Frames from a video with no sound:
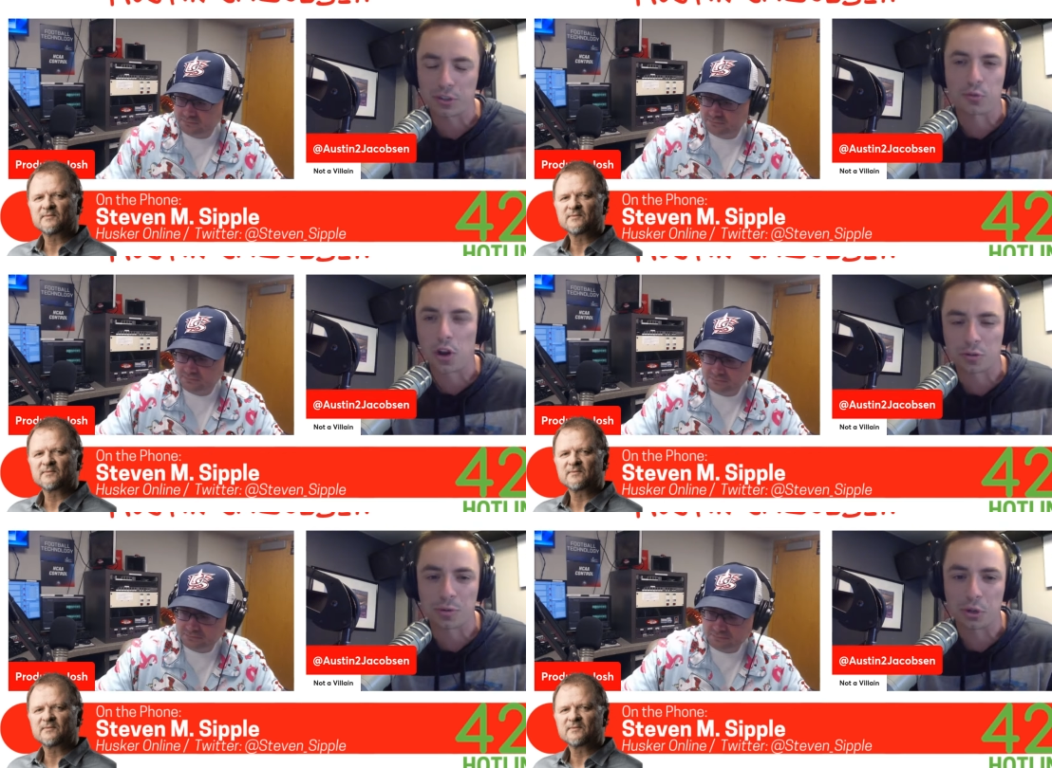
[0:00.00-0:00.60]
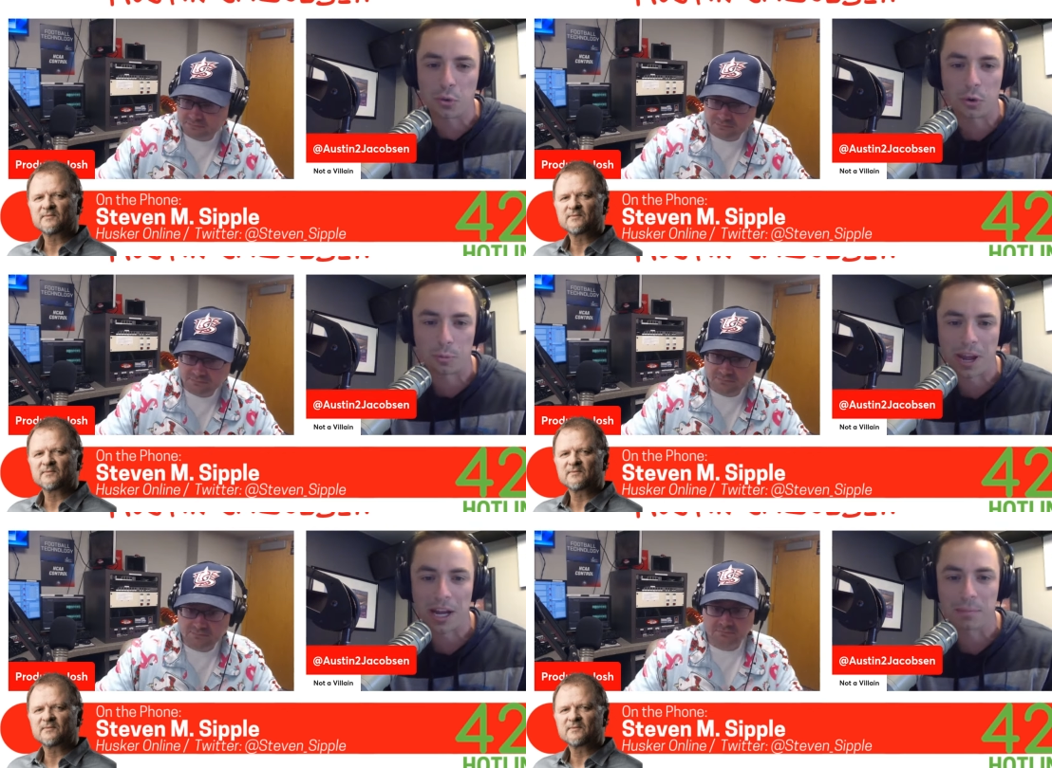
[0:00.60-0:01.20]
Speaker 1: freshman
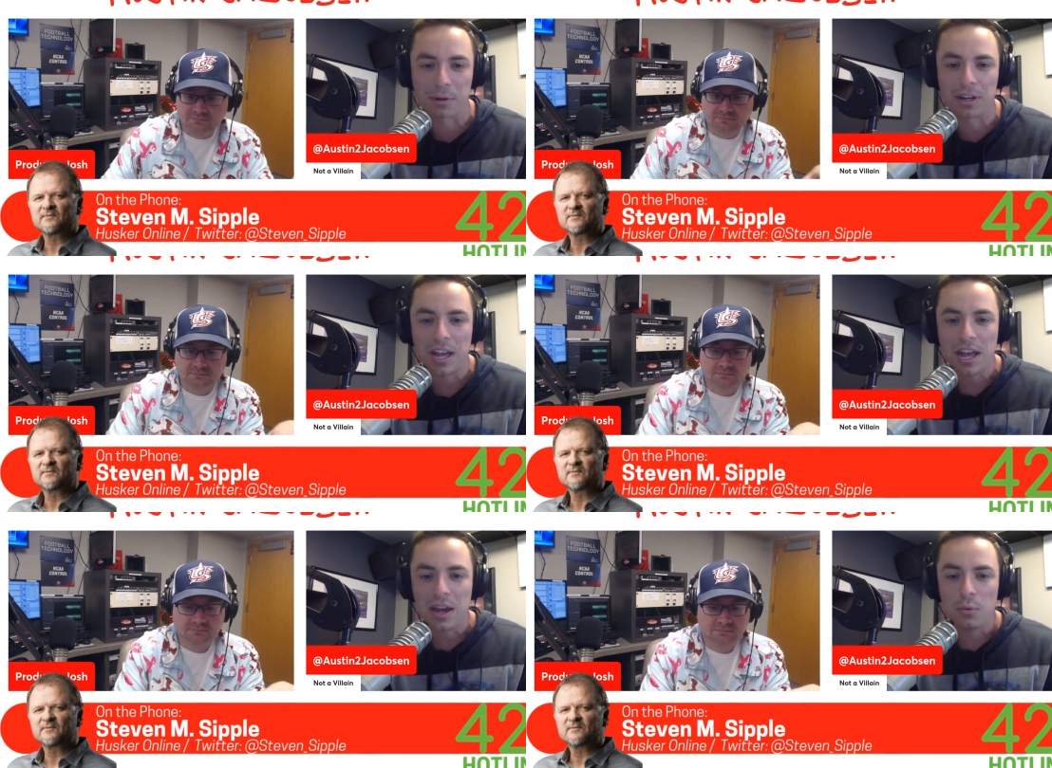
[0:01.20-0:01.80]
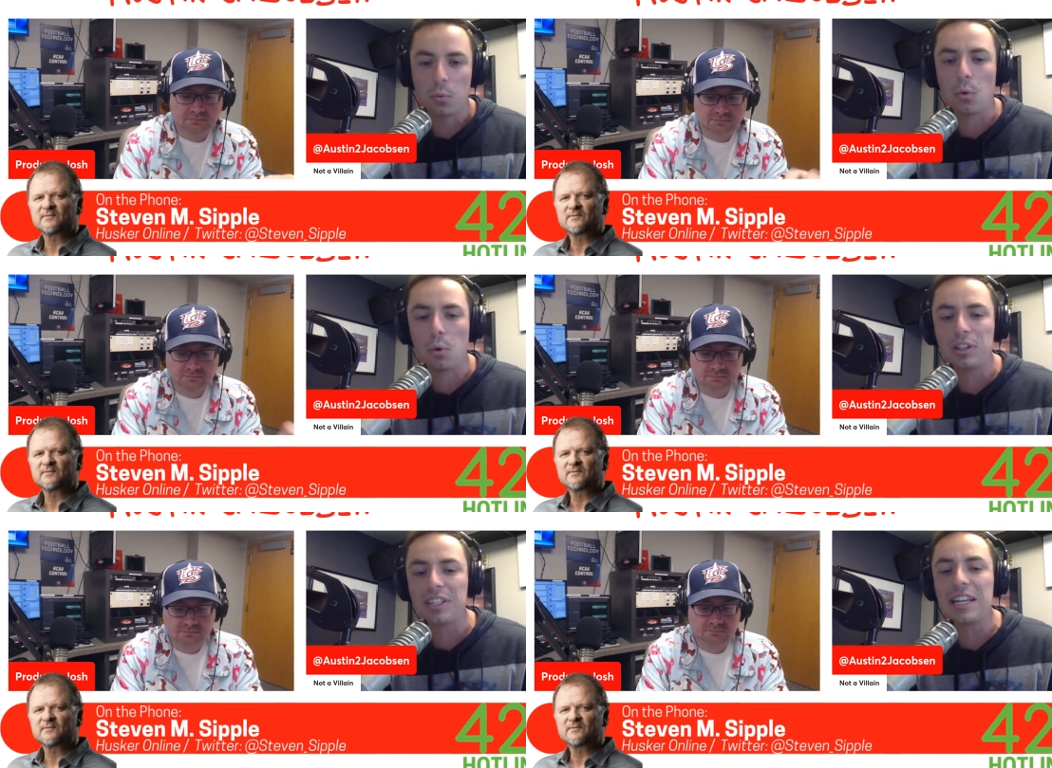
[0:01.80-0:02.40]
quarterback, but w-
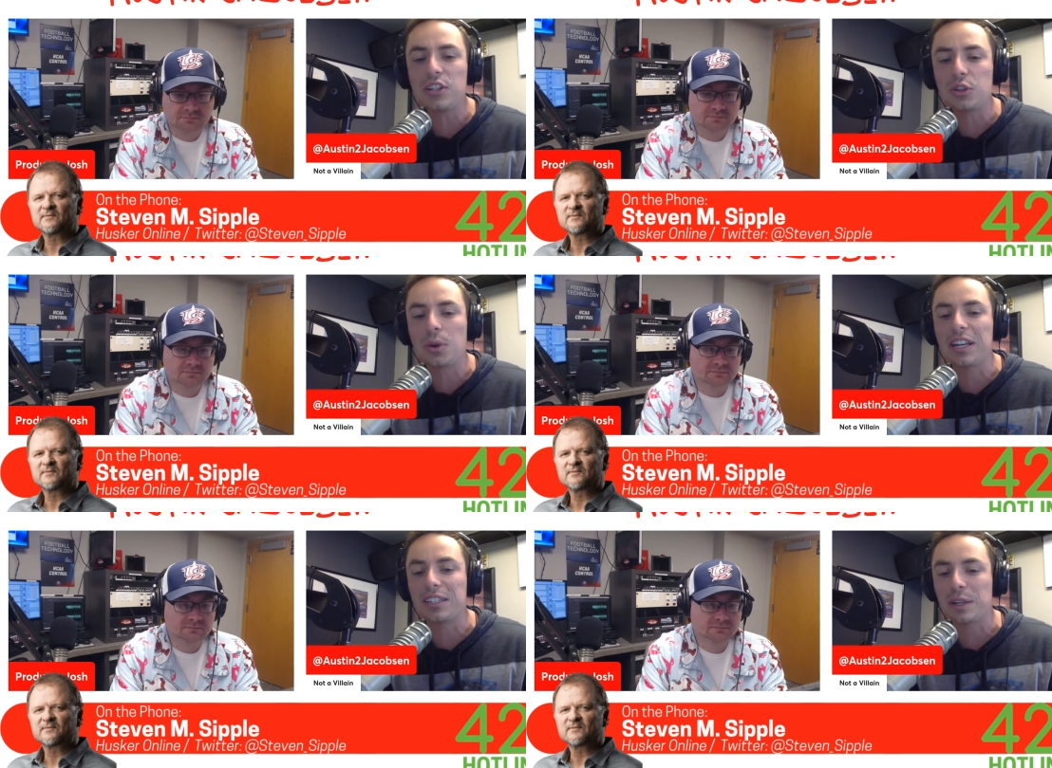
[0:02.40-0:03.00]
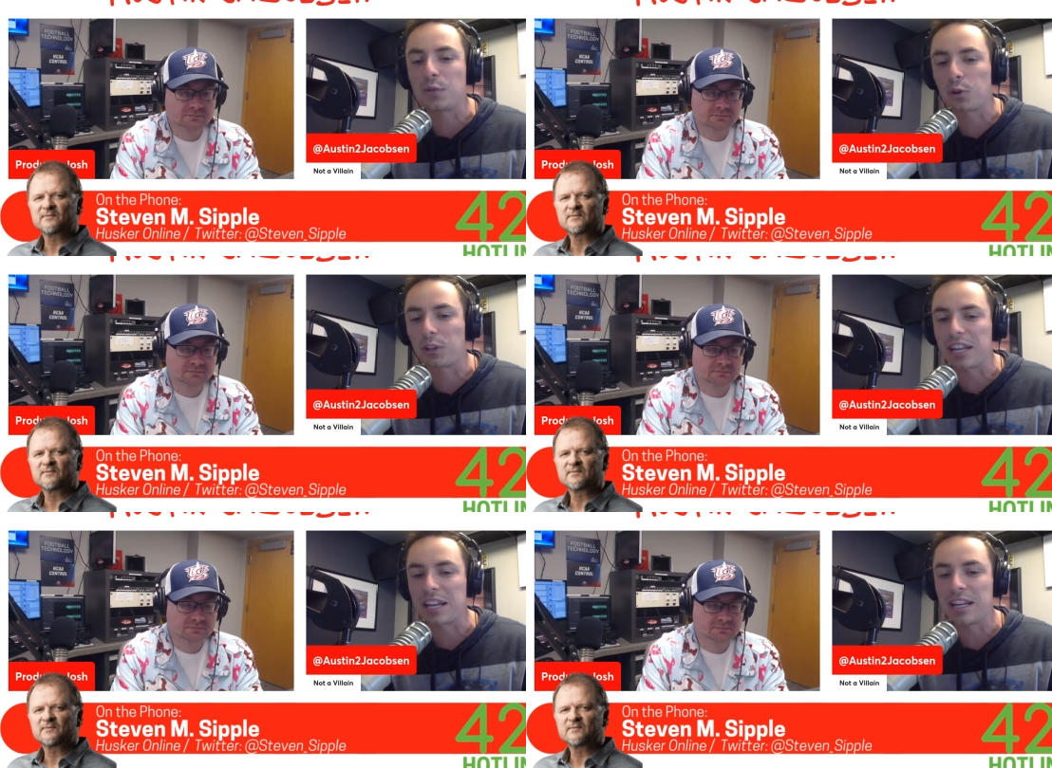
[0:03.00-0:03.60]
what's he doing
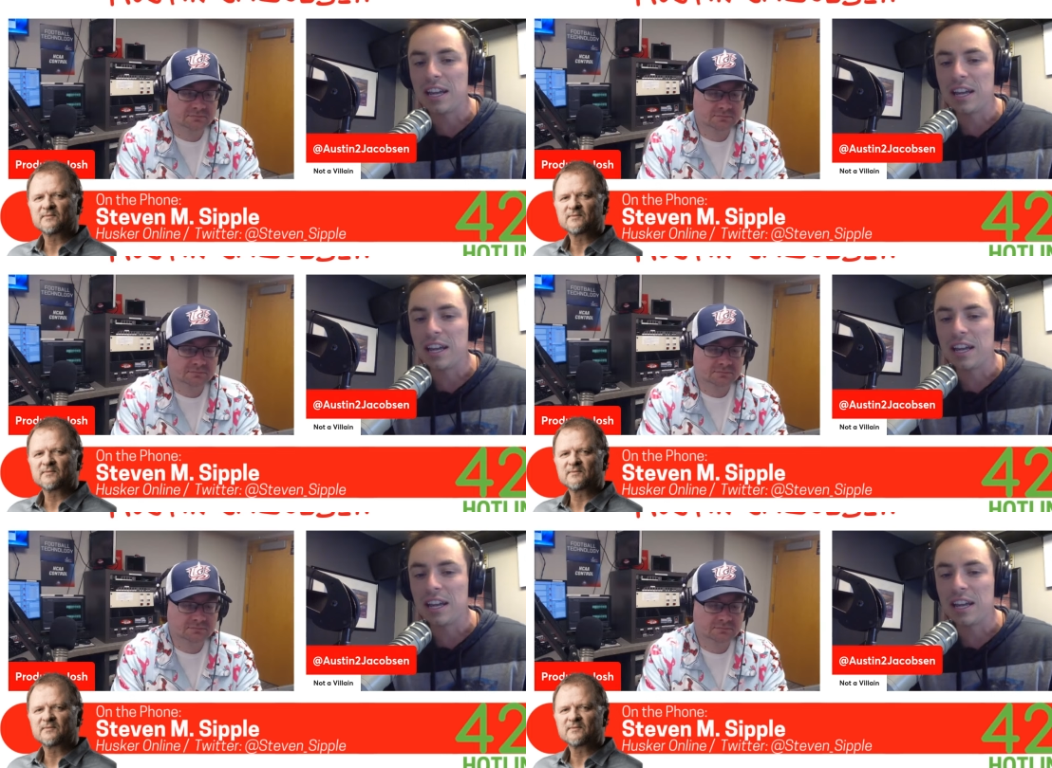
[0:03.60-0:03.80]
differently